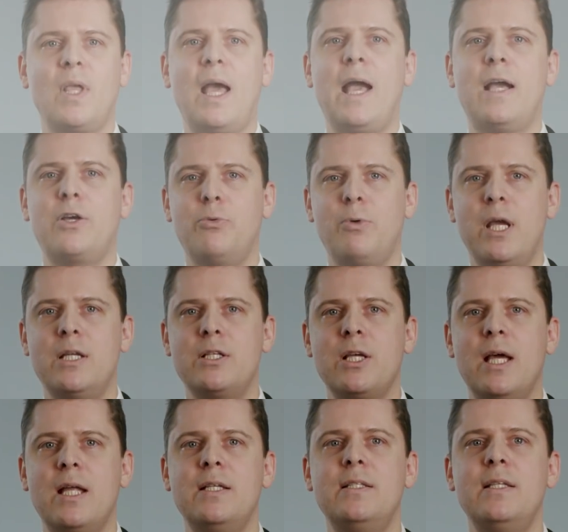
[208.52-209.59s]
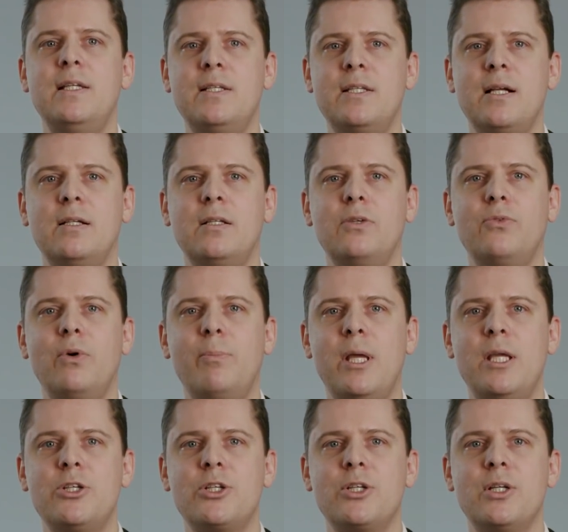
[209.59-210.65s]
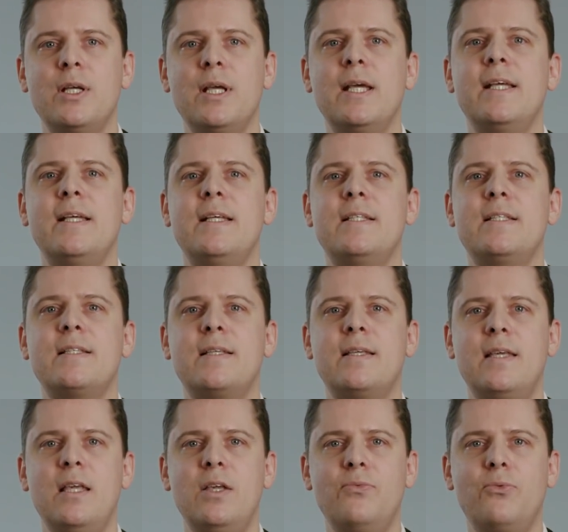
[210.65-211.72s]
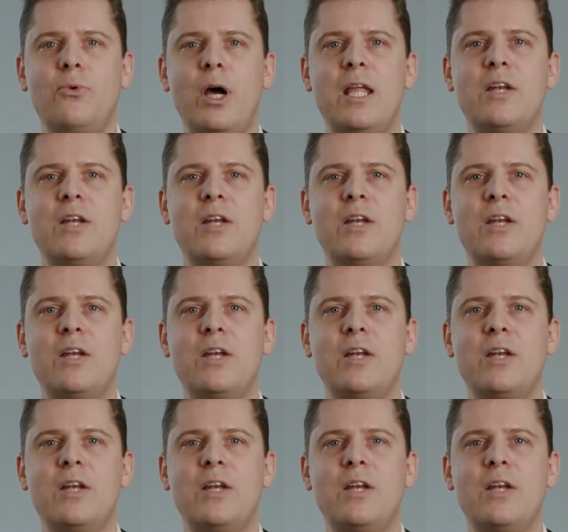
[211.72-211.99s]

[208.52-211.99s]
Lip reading: Accurate and detailed information is key for